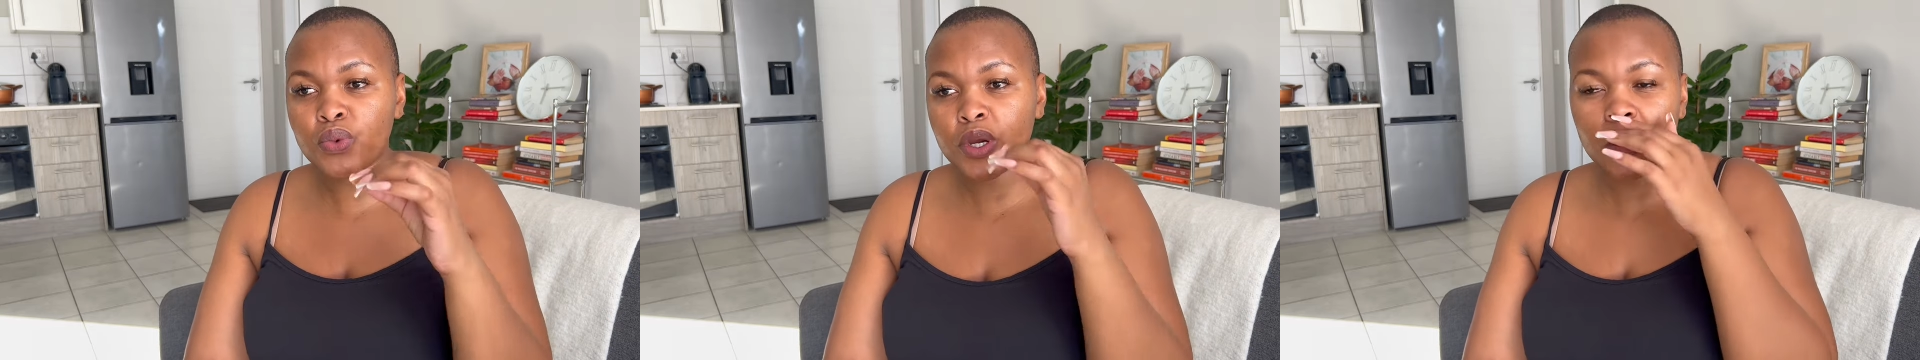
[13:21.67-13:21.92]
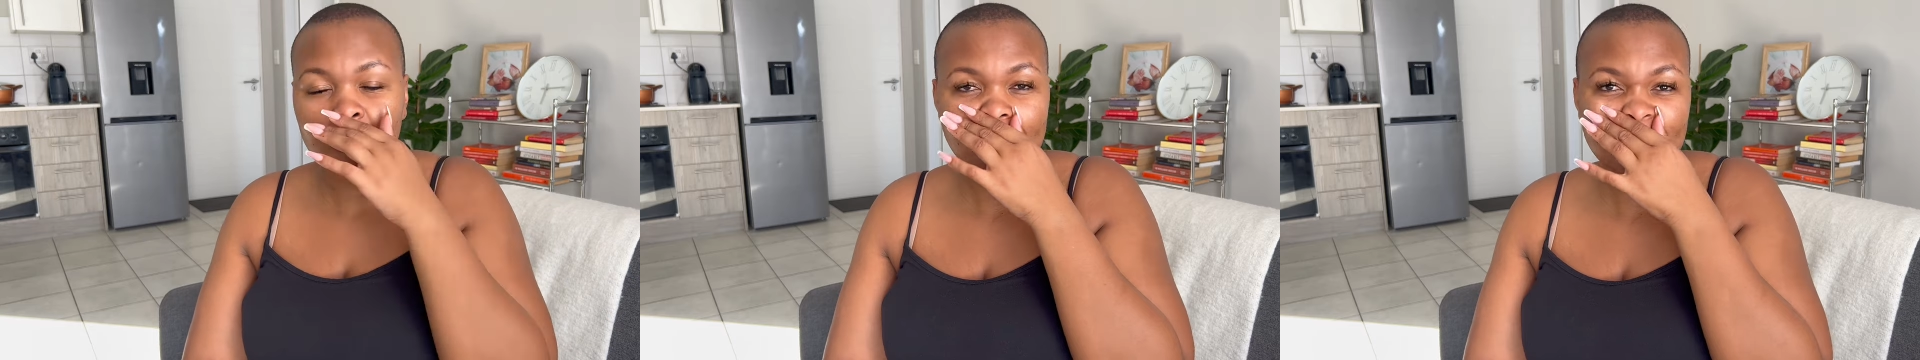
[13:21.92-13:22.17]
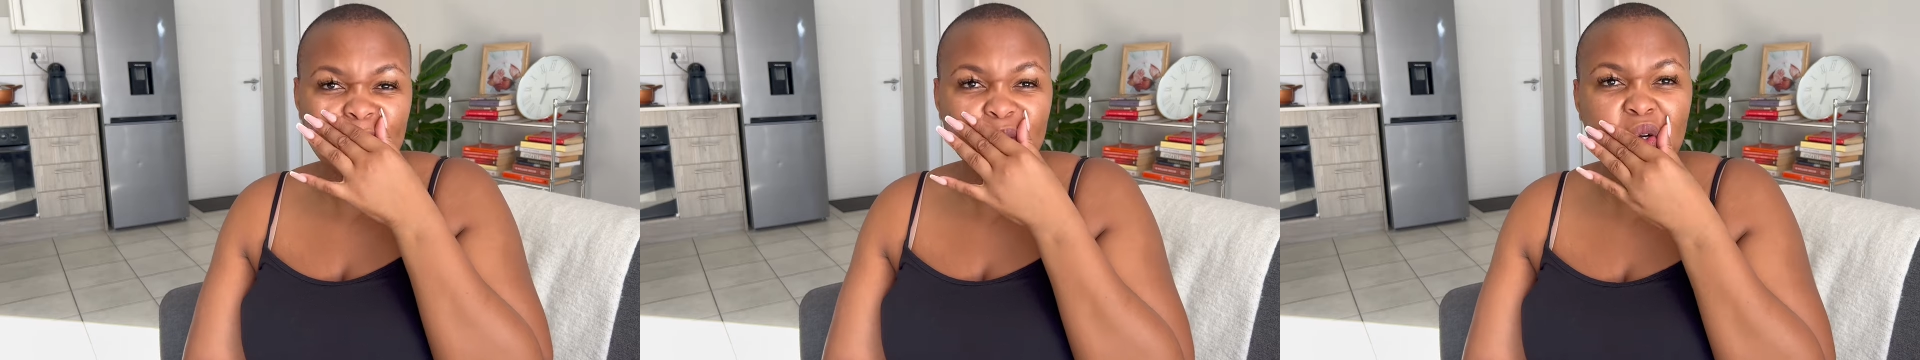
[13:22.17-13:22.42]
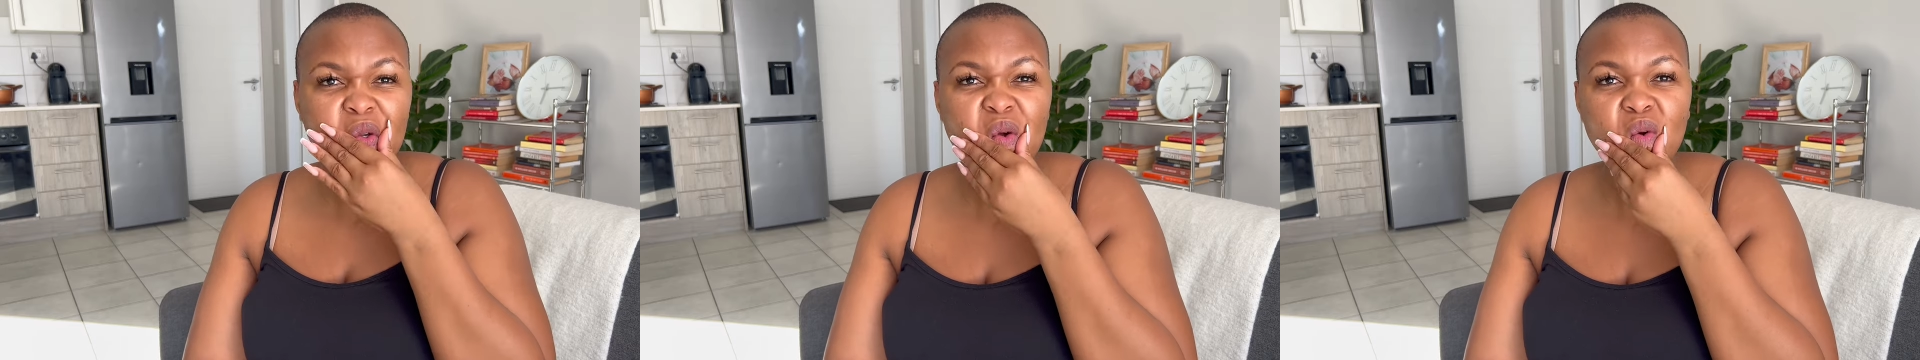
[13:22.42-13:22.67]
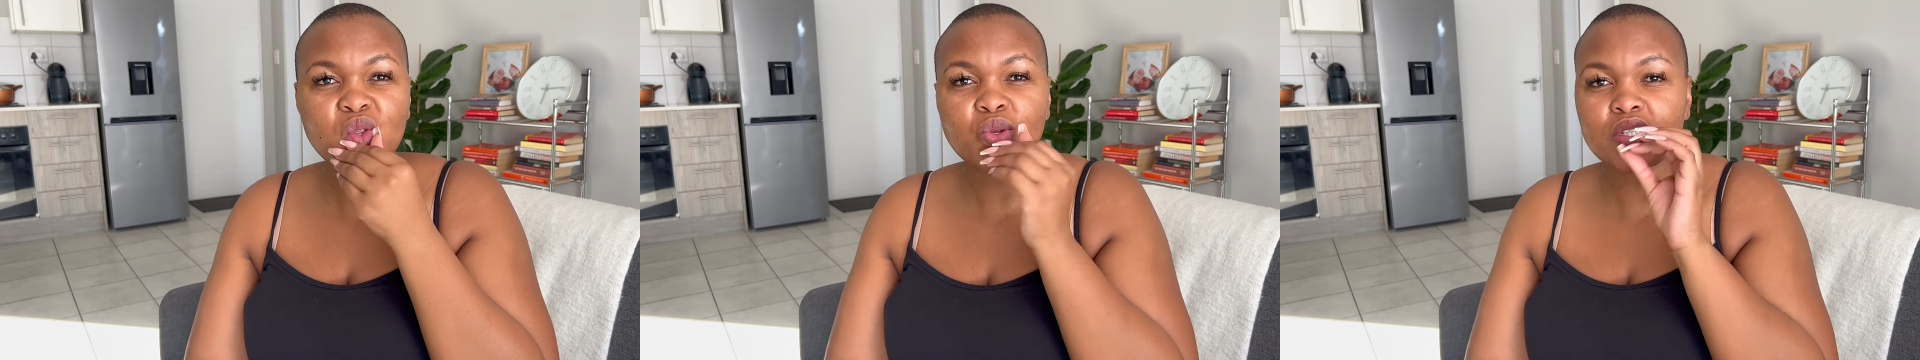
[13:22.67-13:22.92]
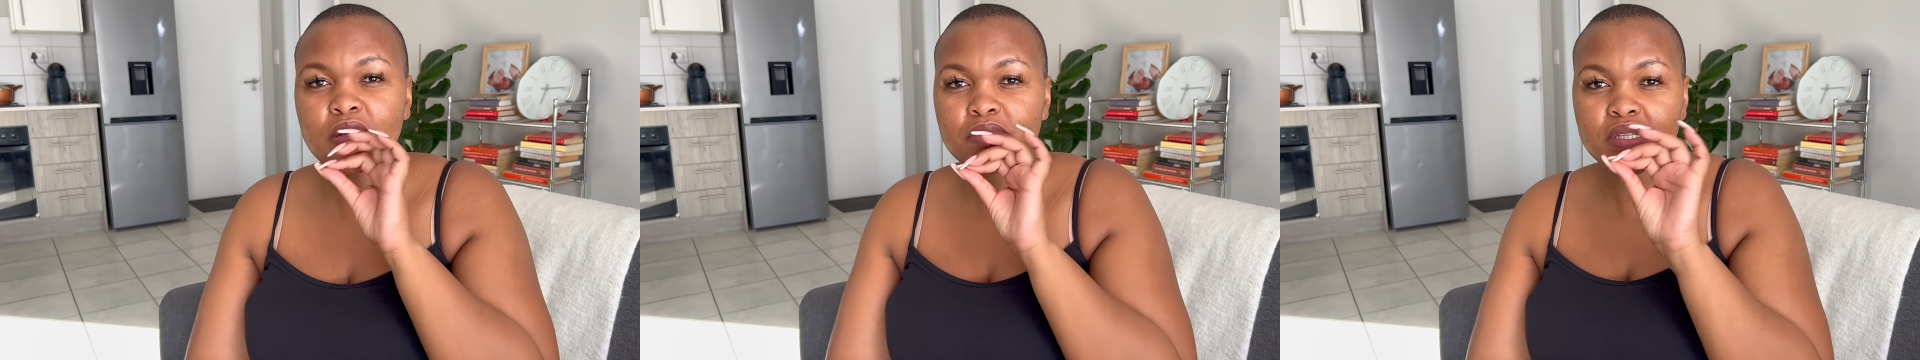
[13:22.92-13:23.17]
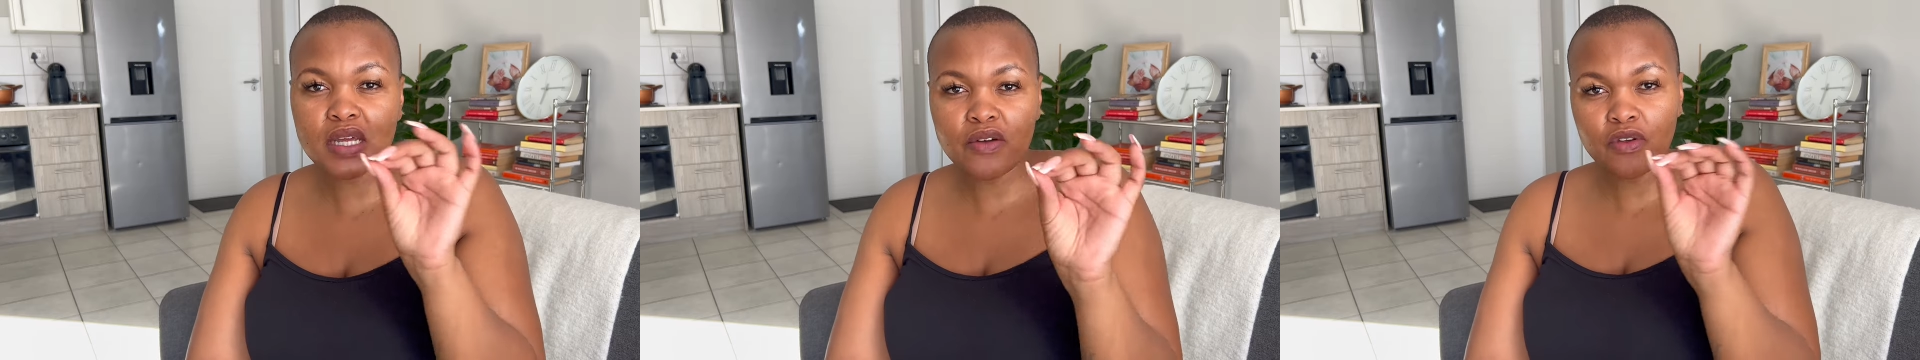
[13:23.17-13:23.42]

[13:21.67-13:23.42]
work because I do want to go through some stuff.